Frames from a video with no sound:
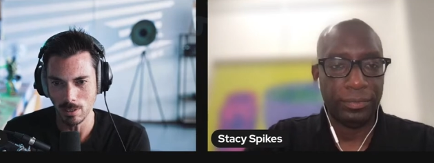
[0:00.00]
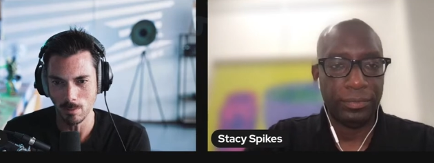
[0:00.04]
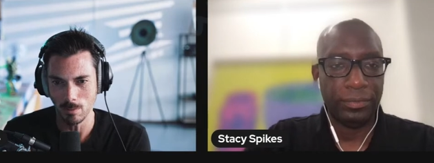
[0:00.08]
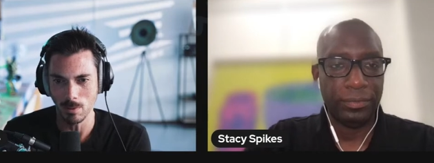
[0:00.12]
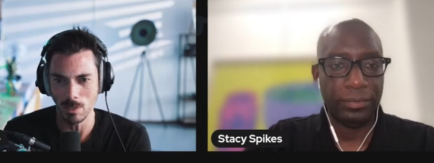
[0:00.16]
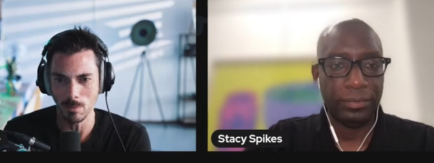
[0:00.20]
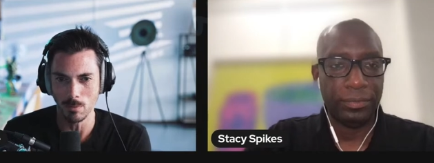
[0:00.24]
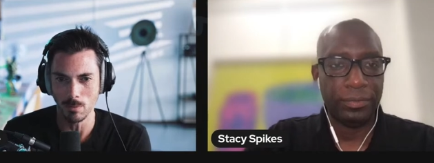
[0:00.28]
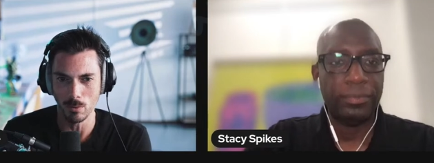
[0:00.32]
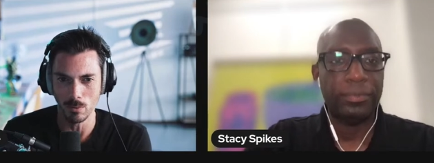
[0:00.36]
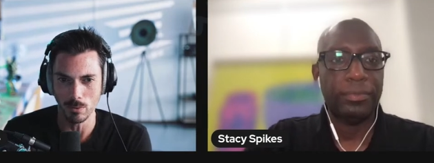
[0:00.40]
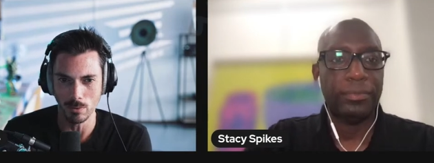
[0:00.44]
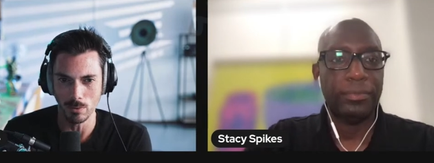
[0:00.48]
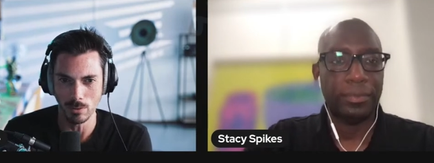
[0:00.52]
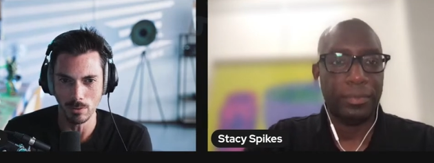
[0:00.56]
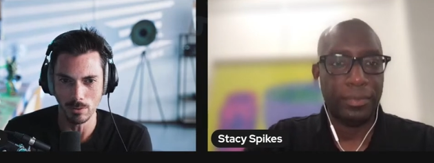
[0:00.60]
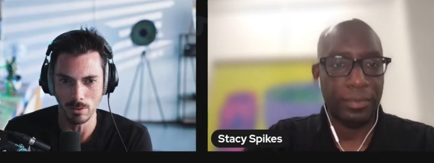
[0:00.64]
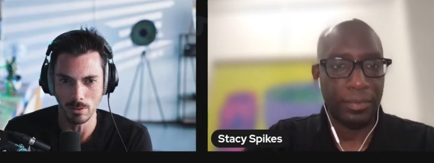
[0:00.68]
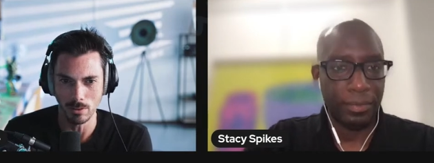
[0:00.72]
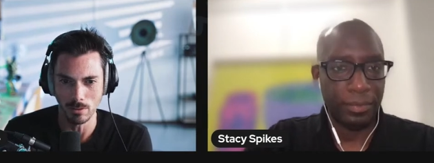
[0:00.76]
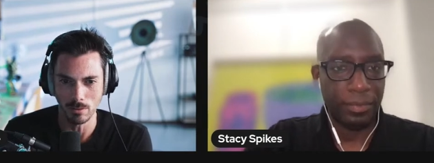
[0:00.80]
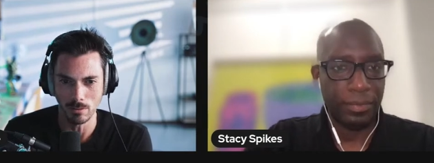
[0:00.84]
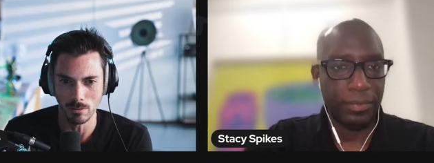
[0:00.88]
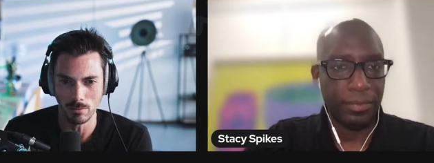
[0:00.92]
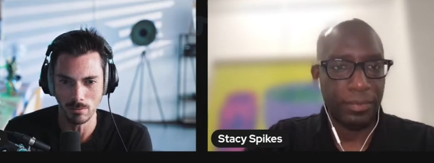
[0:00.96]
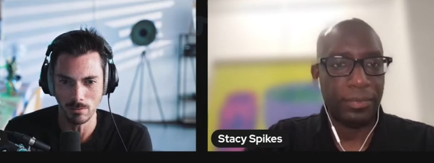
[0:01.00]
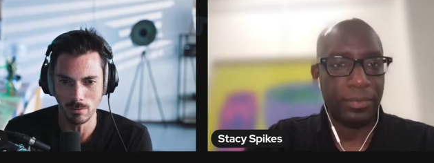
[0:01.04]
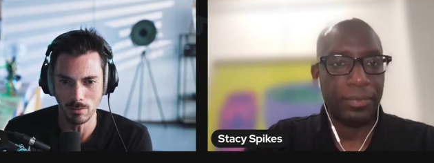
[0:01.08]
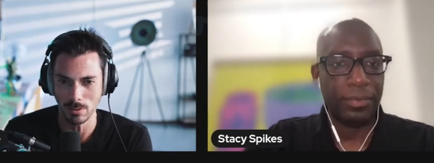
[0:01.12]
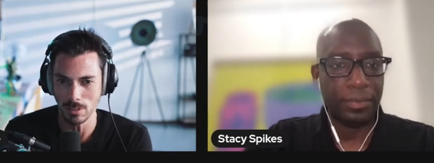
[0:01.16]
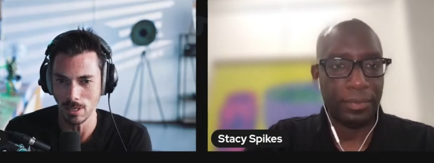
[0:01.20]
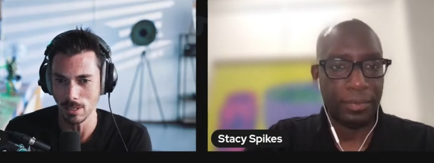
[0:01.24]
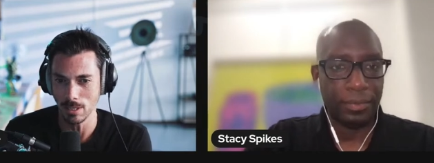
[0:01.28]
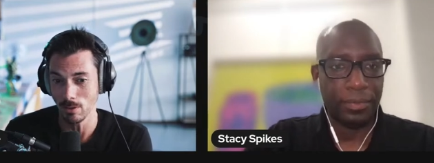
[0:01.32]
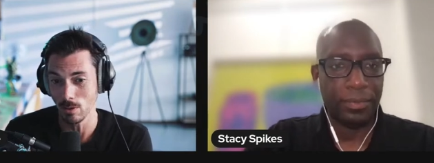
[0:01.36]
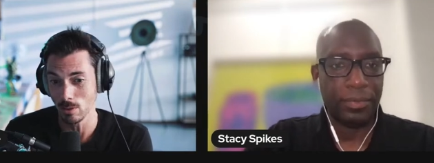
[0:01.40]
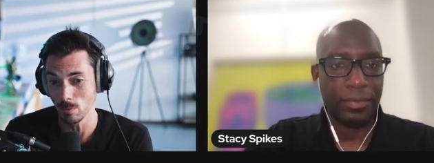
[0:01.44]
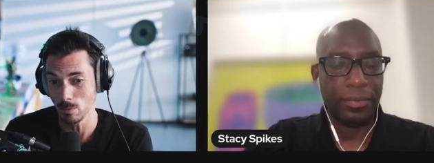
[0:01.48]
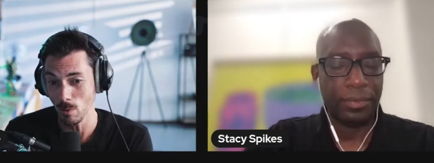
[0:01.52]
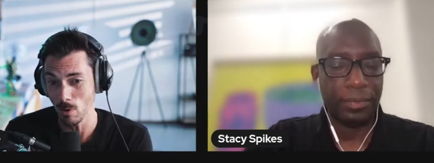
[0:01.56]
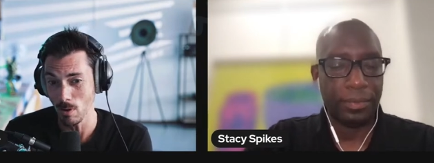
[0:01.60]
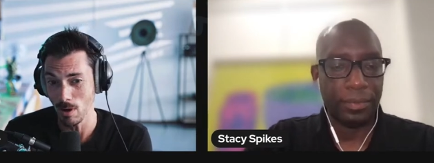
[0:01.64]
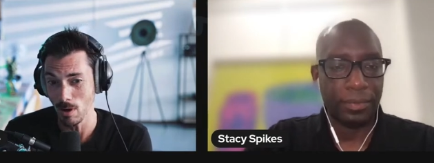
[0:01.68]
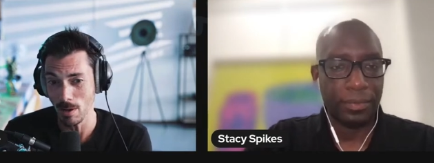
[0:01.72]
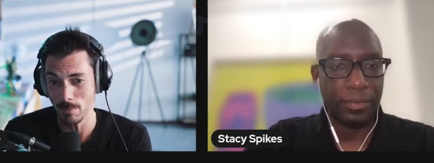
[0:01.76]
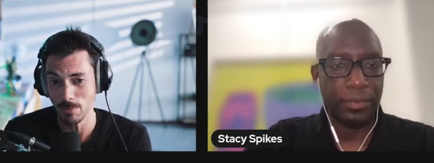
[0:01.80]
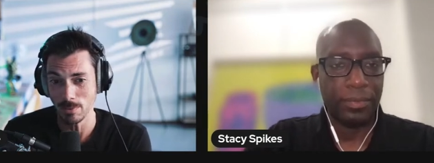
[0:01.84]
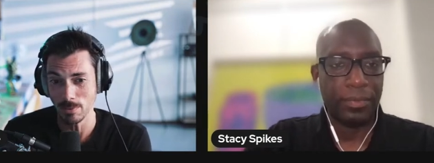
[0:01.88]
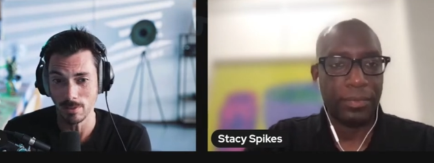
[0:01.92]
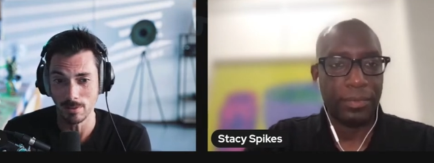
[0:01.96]
Speaker 1: people. You can take those
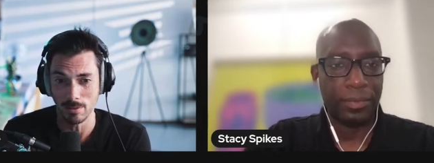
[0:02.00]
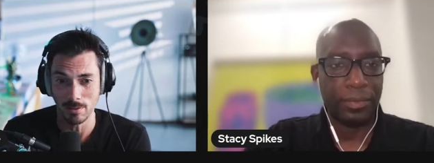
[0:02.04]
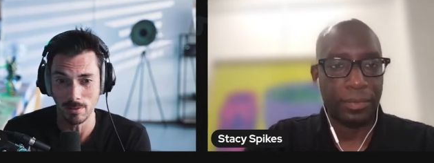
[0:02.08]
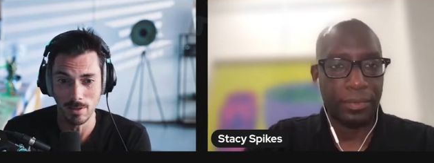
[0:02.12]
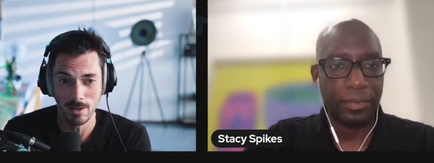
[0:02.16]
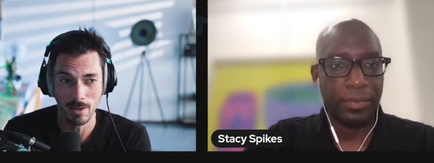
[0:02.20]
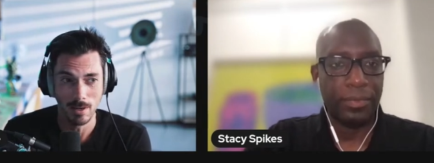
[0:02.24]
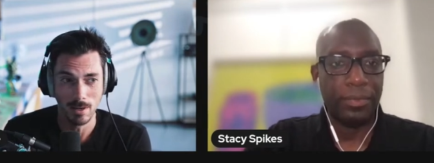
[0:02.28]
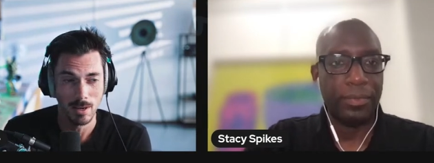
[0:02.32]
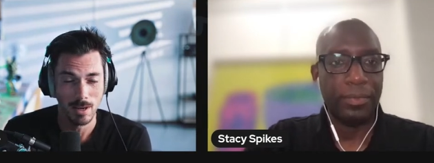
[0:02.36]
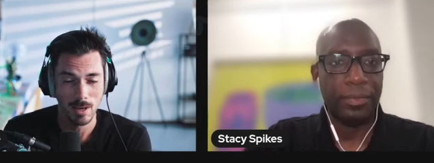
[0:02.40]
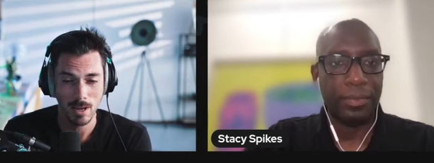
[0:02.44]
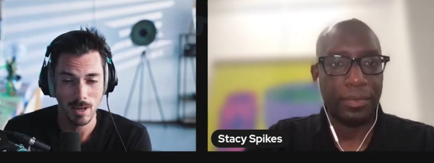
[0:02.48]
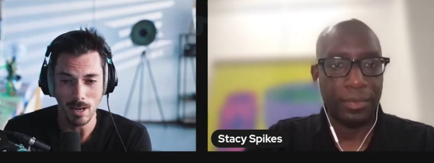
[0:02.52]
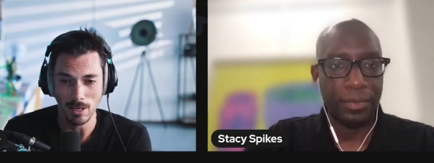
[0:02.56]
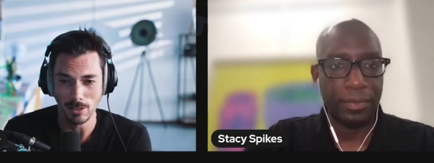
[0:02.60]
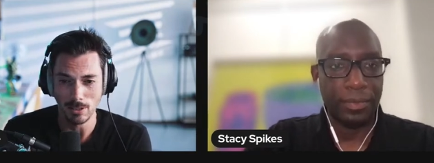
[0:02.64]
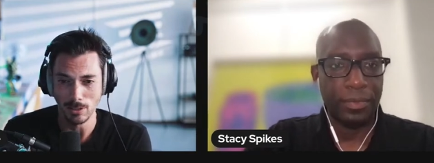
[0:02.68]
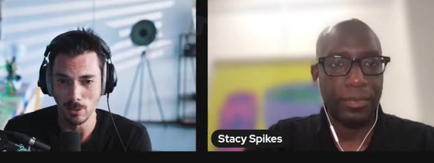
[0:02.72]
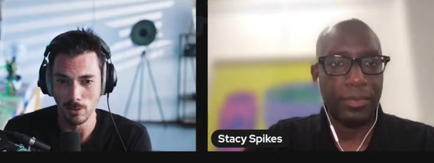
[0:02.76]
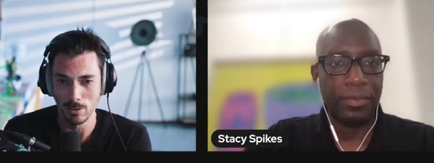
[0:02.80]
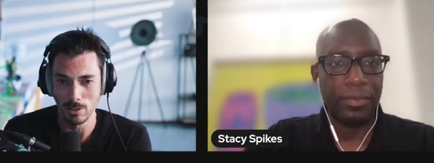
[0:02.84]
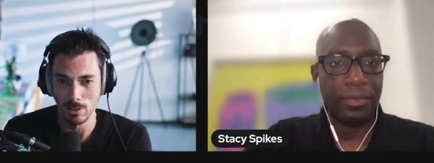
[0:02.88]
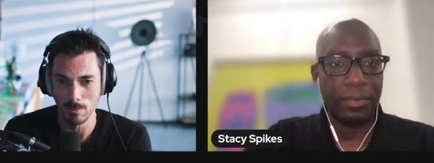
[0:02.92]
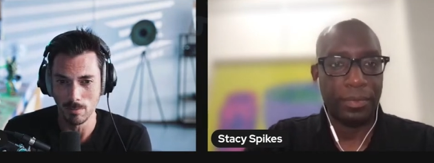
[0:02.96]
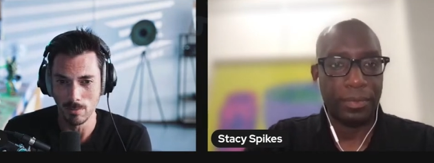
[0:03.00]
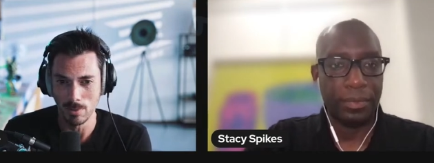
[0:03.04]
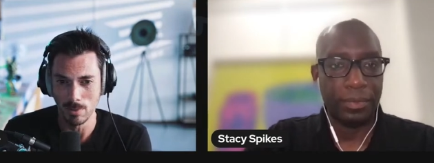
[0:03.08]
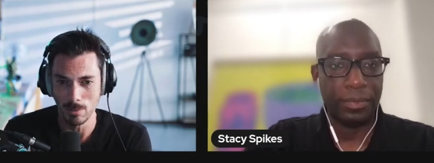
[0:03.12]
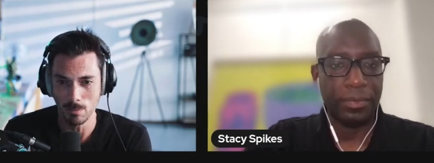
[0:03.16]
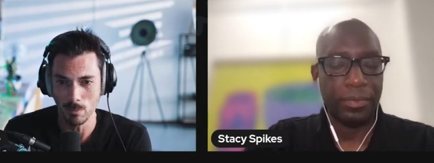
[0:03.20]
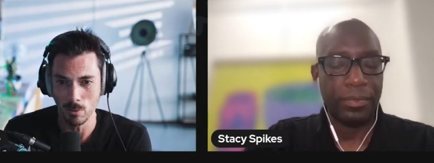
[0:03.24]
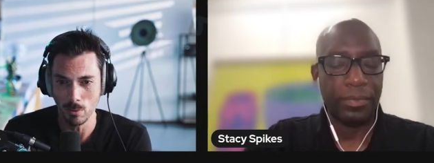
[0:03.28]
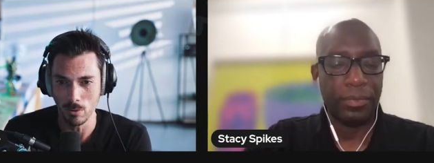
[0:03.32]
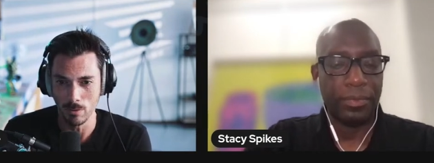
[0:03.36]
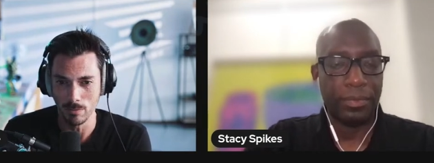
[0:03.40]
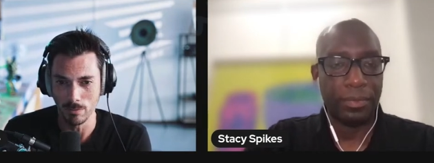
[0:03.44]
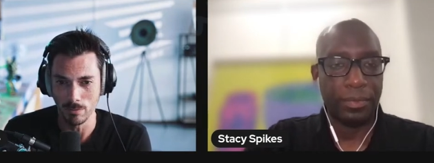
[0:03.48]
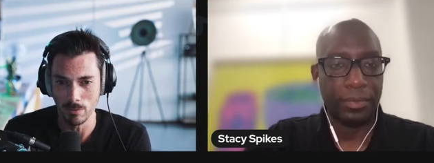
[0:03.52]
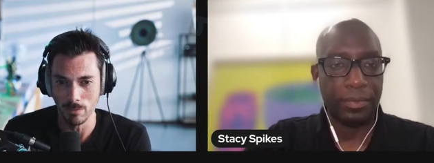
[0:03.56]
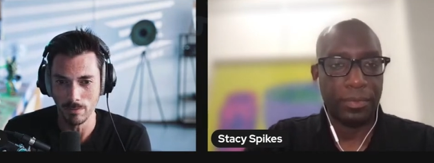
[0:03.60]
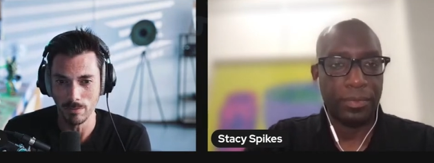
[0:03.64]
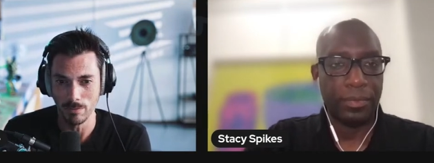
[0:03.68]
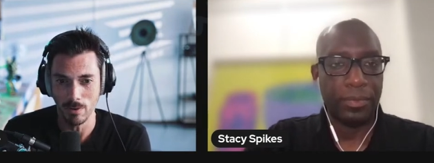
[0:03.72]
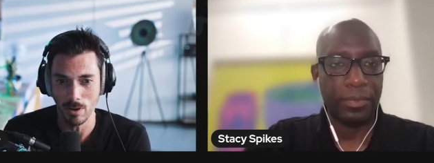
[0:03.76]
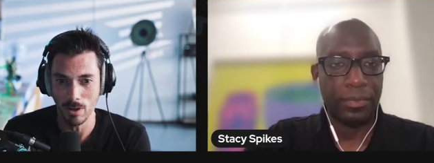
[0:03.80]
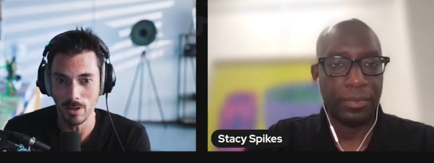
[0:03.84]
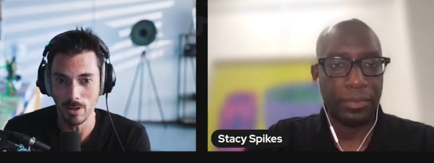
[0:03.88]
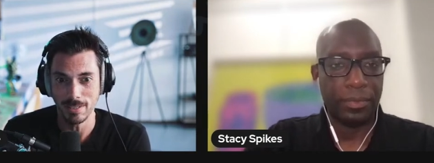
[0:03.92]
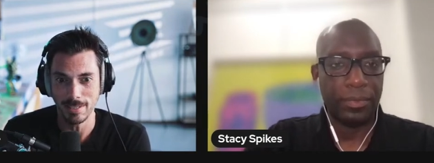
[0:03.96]
POAPs and and use them as proof
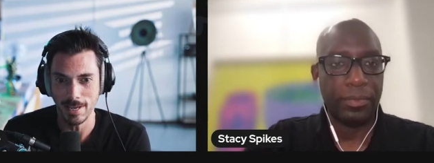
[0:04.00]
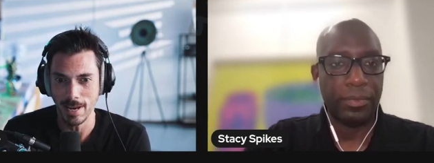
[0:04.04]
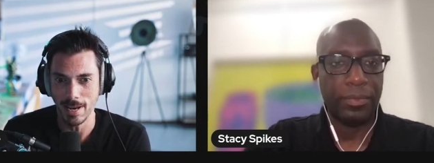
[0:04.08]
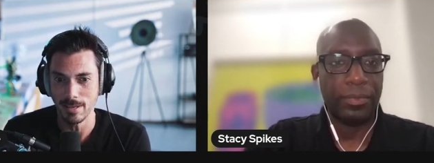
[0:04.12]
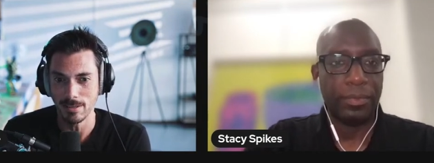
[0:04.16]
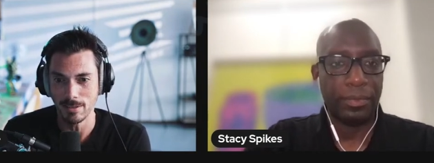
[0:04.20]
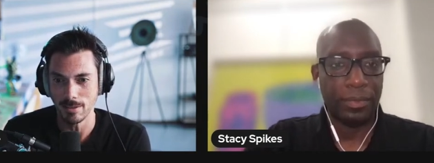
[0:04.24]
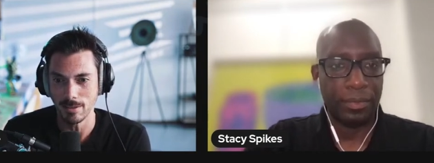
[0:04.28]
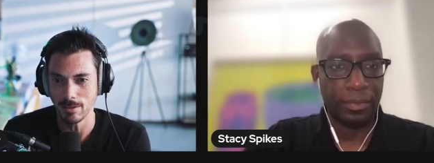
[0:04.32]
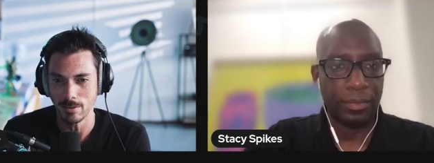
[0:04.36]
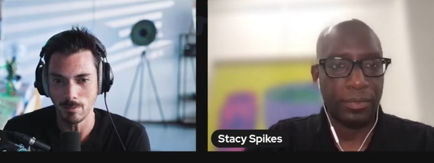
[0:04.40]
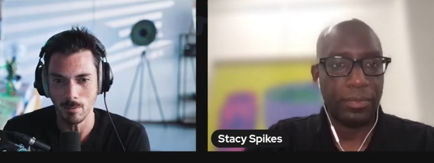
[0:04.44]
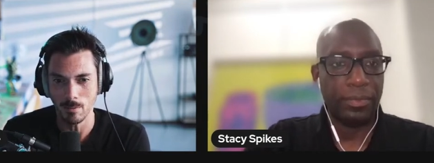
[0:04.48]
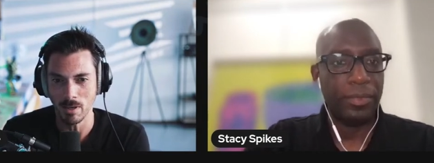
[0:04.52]
of attendance.